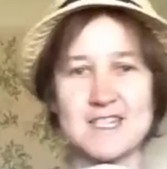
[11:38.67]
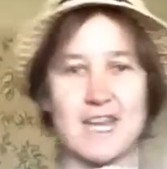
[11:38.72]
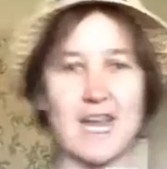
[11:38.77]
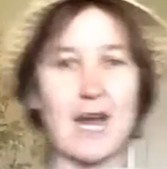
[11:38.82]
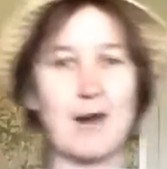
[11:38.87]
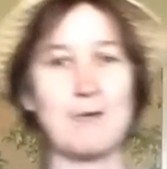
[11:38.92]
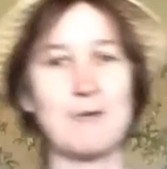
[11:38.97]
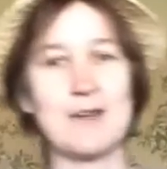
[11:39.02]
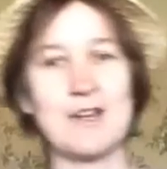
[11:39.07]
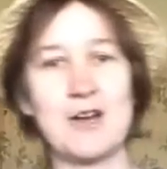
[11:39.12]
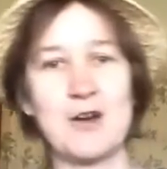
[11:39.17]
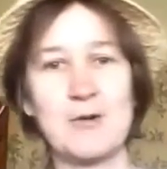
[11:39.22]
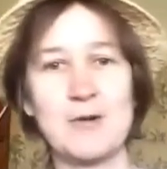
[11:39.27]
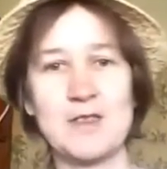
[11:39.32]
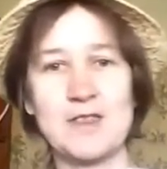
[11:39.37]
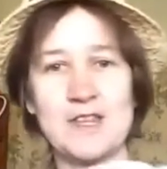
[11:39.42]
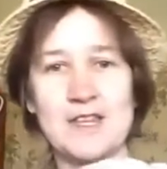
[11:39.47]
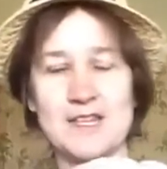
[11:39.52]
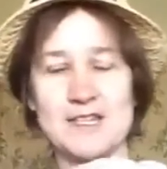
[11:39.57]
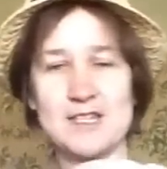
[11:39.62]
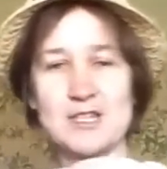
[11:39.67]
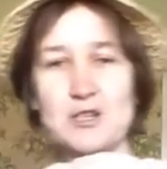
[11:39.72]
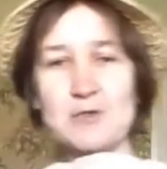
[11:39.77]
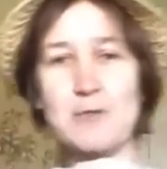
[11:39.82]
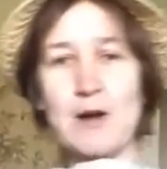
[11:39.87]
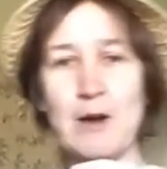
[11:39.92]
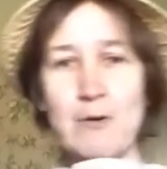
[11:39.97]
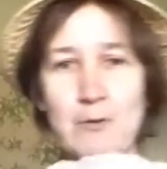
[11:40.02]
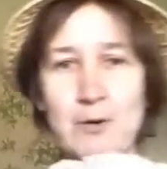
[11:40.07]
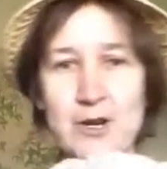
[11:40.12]
see how we go with this. You
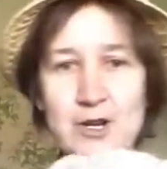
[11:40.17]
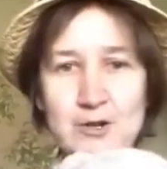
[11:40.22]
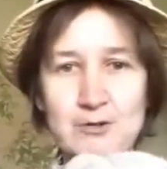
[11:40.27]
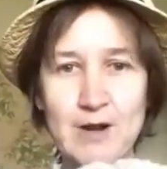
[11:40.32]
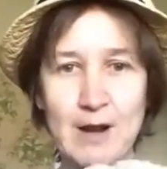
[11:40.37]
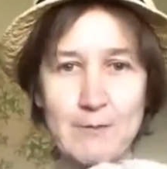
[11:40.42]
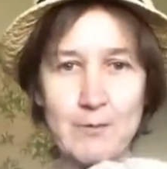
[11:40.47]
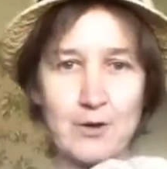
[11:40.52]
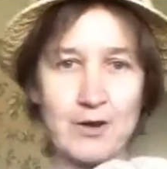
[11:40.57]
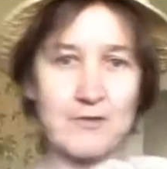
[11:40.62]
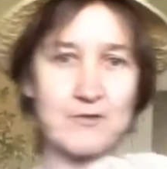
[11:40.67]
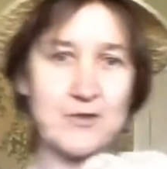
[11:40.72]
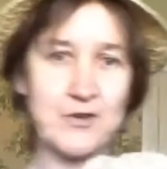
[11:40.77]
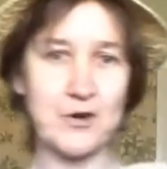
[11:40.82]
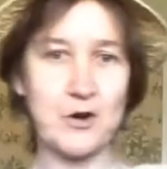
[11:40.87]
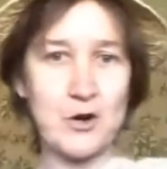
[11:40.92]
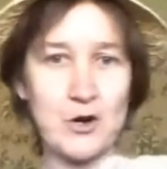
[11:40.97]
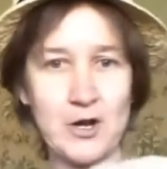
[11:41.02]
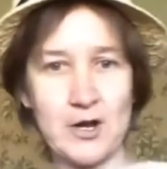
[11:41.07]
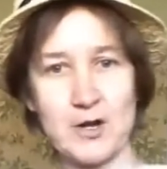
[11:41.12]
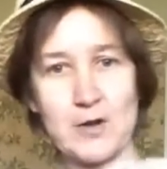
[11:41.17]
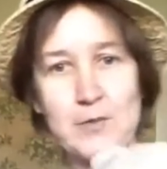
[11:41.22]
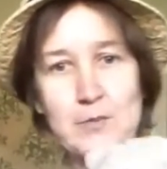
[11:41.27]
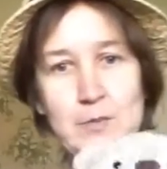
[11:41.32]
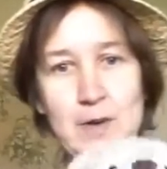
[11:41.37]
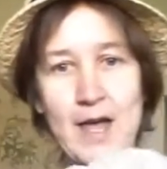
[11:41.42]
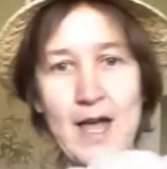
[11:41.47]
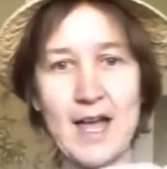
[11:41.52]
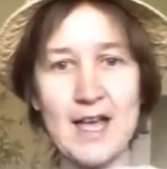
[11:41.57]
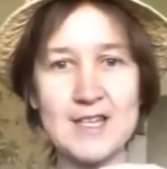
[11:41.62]
might want to grab one of your
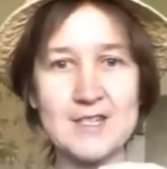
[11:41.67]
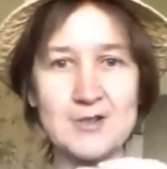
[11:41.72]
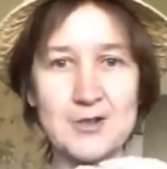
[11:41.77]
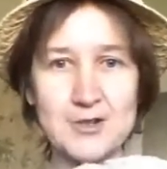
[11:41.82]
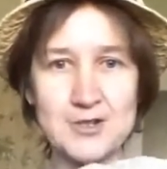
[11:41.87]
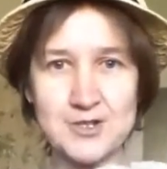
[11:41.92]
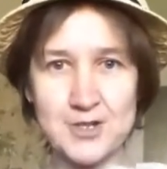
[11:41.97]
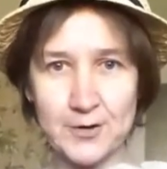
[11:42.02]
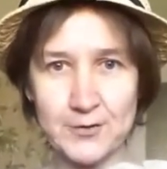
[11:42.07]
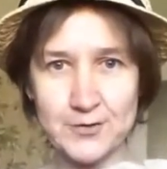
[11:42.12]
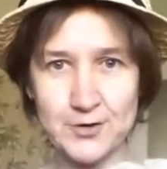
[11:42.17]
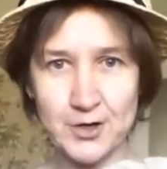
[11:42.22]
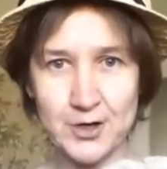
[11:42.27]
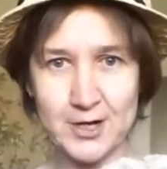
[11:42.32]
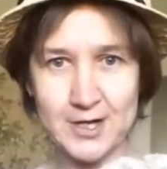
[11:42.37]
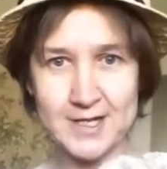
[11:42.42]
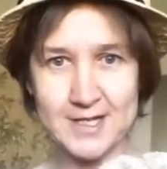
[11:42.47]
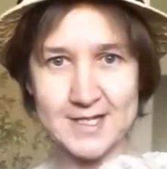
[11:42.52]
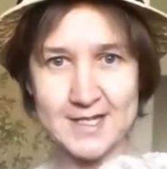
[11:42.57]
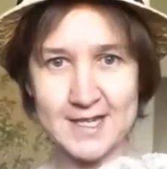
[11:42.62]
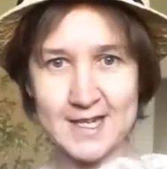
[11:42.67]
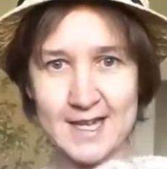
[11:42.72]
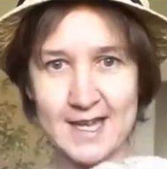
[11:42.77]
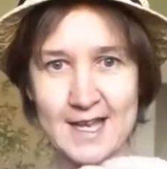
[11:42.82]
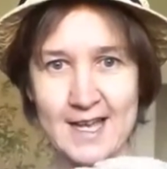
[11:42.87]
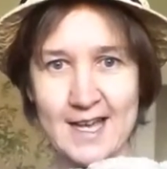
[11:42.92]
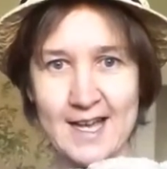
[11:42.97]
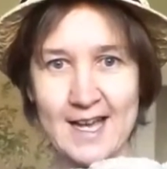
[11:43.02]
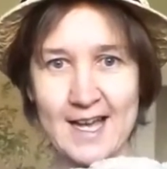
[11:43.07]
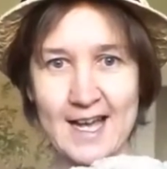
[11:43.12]
bears or soft toys
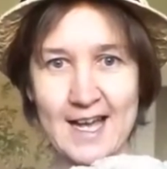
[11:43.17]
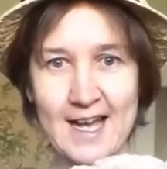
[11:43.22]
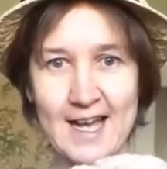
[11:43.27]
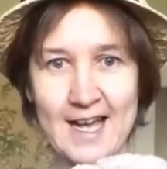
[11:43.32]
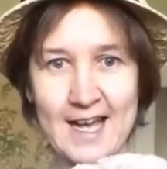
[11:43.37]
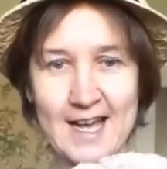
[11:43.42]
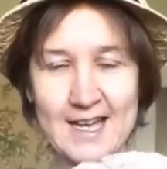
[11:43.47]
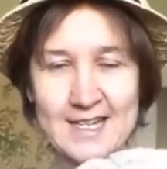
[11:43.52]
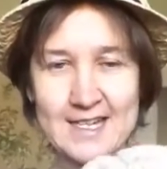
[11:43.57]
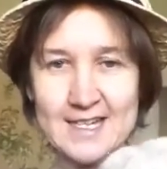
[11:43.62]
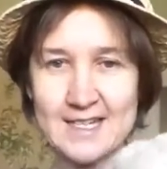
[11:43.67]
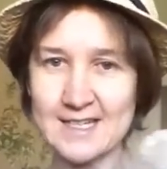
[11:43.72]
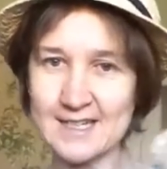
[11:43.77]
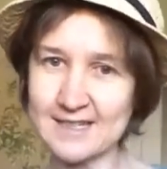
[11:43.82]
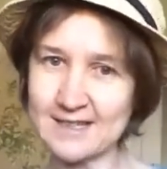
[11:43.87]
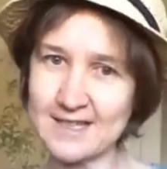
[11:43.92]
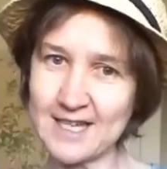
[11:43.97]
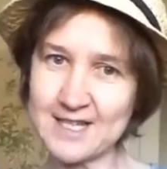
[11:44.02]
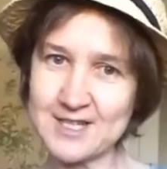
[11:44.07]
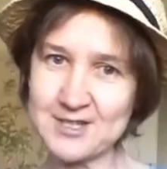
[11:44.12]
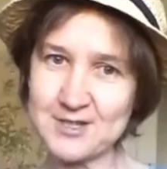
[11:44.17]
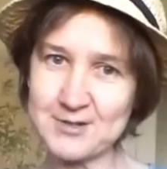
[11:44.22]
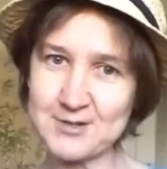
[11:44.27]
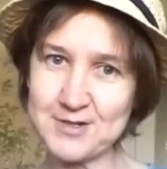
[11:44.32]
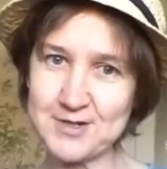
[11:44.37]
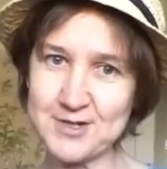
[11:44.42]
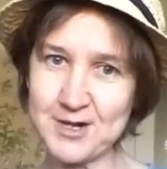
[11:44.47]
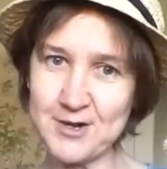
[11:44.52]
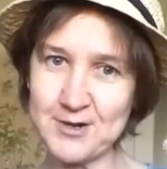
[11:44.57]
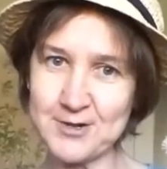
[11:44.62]
and let's do
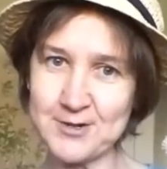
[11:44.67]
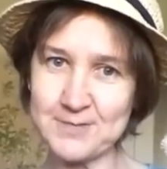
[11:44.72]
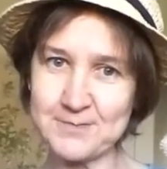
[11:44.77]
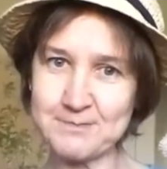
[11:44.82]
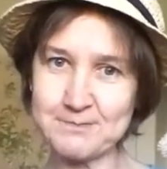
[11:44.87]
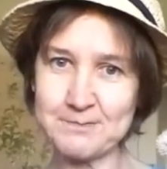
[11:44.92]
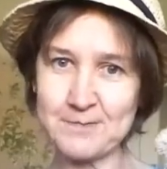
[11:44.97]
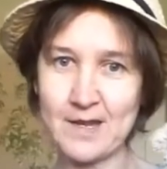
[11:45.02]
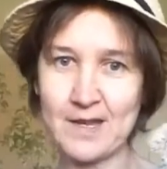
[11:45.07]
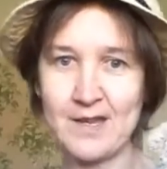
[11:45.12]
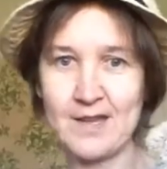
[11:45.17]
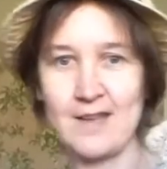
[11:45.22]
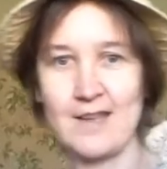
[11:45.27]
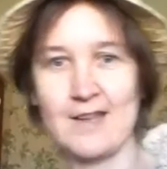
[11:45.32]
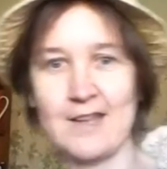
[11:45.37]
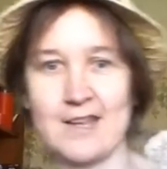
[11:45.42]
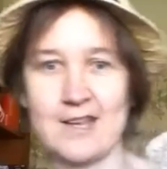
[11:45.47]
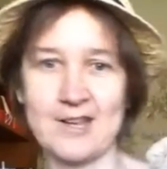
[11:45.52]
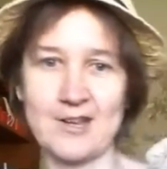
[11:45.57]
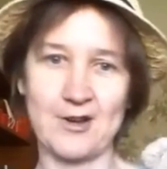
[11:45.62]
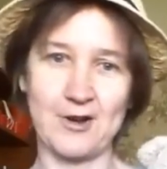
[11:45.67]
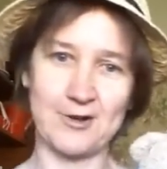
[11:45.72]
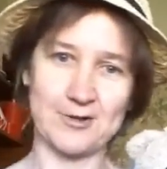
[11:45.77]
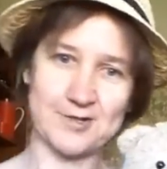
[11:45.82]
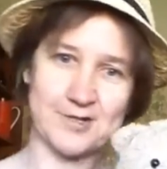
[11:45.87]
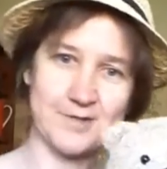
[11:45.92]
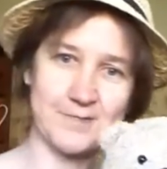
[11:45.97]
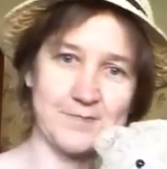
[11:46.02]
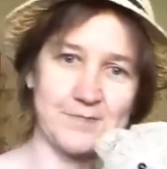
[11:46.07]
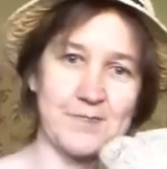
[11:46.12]
the song.
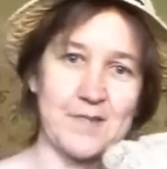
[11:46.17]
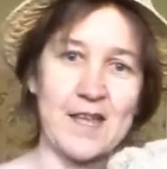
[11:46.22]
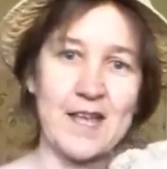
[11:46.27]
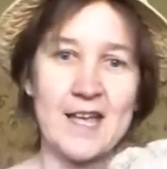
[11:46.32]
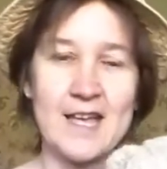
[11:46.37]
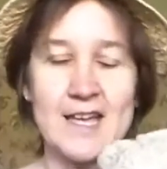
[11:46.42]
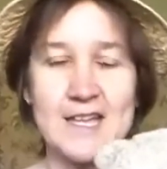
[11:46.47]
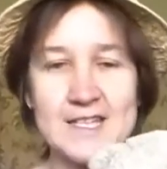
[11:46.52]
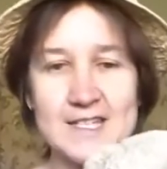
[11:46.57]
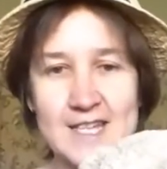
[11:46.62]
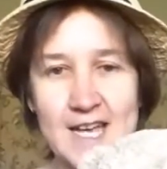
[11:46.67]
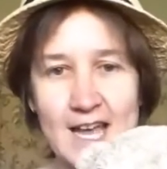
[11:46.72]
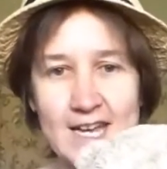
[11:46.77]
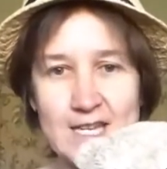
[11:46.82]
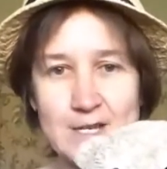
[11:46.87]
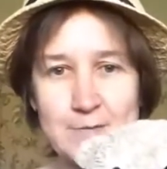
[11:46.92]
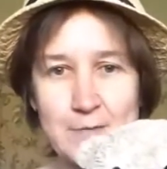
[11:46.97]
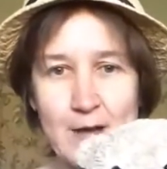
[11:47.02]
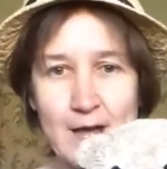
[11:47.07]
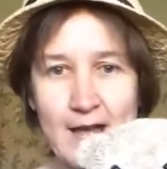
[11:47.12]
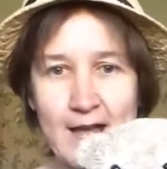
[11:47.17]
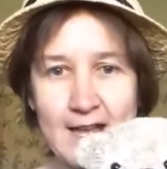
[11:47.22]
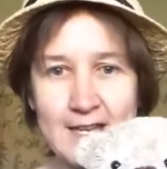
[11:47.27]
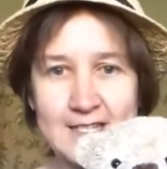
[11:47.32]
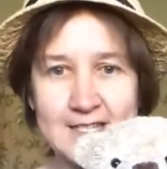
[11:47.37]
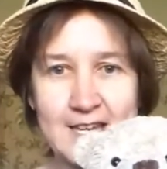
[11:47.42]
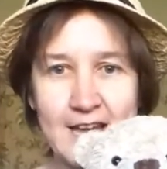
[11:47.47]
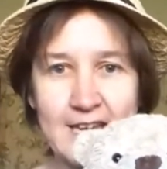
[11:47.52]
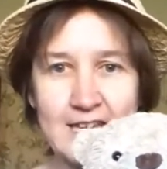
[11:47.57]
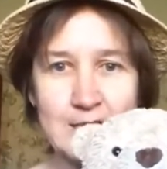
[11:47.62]
goes, teddy bear,
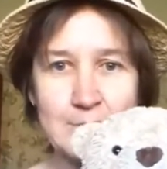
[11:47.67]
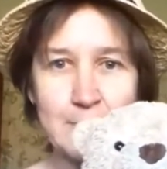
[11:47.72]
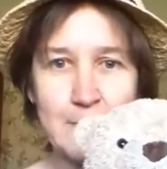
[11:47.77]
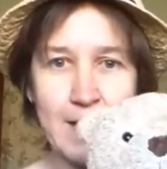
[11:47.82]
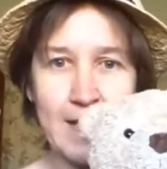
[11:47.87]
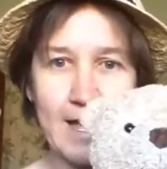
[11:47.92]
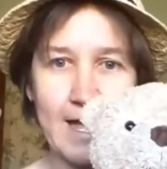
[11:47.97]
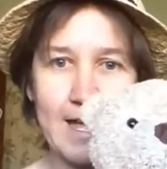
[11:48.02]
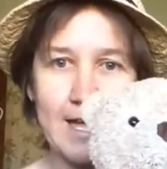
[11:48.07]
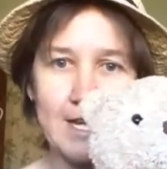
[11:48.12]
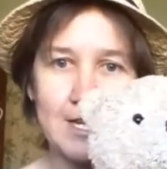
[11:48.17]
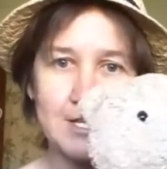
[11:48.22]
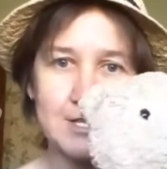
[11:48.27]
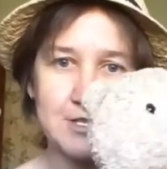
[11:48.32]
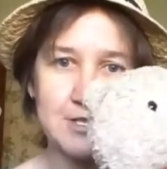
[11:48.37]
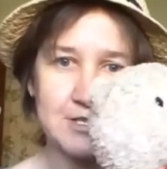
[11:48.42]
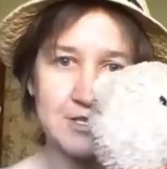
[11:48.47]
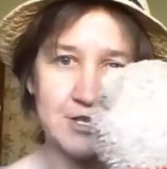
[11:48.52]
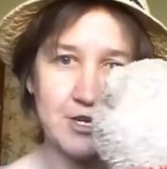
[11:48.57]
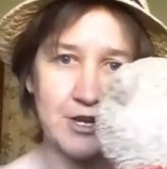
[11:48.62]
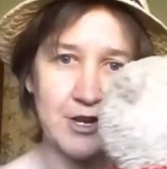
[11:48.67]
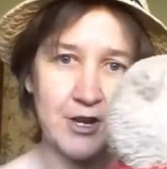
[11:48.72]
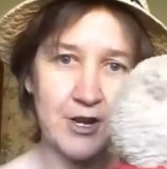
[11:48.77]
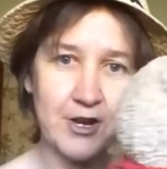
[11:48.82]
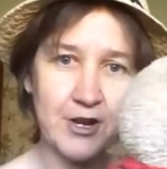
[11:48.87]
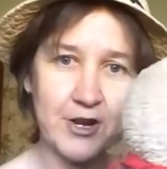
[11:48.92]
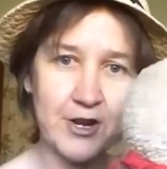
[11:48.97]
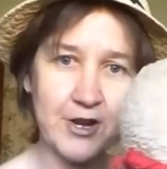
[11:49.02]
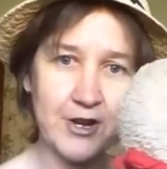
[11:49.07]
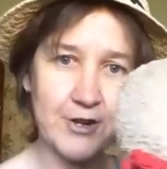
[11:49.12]
teddy bear,
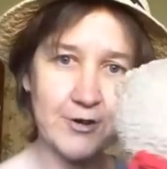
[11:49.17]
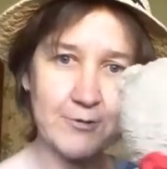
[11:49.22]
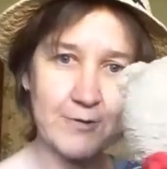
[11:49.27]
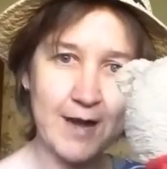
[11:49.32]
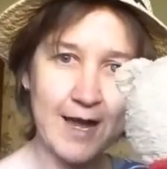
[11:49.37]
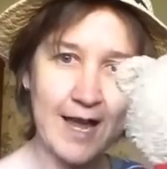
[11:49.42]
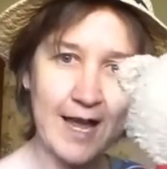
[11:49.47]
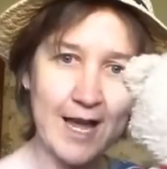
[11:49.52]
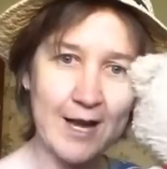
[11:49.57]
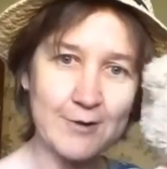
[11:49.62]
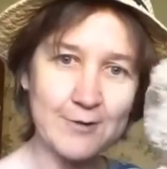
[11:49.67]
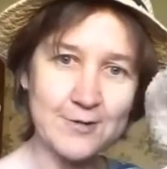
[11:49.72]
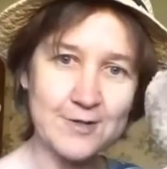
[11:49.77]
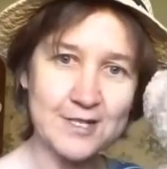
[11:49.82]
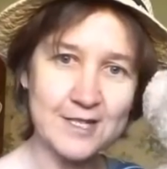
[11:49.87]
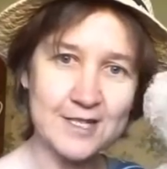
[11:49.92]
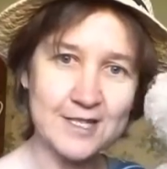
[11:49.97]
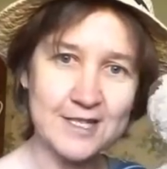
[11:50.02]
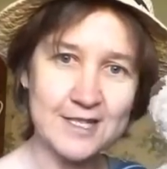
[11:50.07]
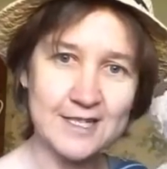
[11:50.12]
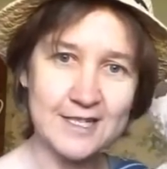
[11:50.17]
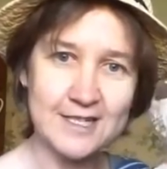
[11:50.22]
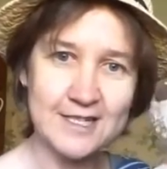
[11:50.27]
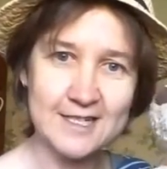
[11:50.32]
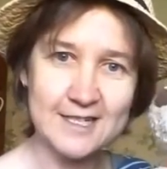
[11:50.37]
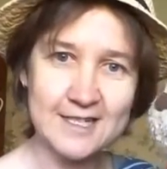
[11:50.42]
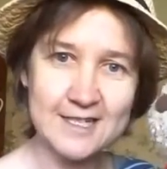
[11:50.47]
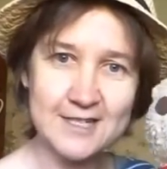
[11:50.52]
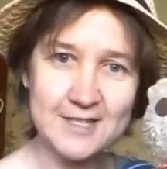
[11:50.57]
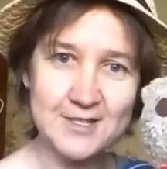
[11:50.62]
turn around,
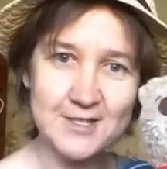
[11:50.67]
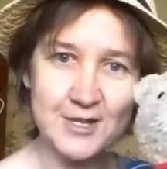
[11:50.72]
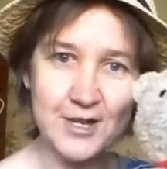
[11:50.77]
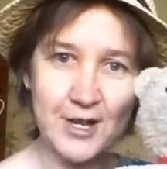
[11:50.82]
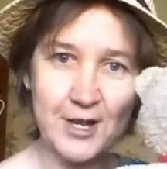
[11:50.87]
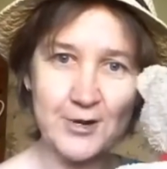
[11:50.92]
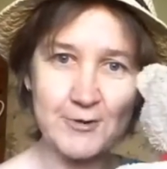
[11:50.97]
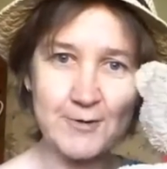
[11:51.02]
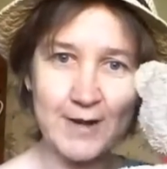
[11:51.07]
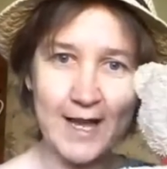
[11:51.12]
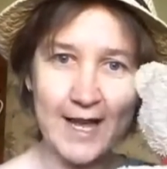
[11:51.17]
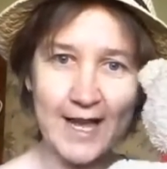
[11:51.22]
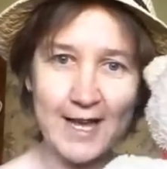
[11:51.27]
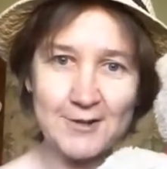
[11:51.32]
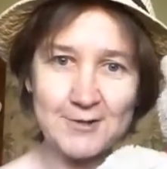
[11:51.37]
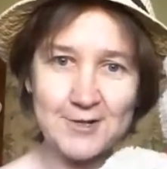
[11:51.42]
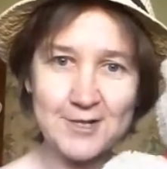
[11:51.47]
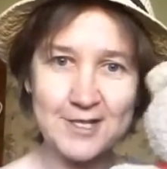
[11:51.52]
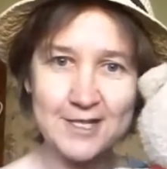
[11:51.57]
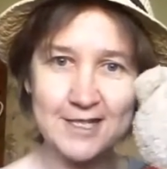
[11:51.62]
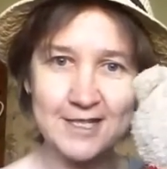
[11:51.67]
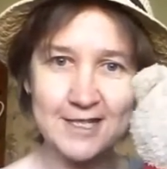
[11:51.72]
turn around.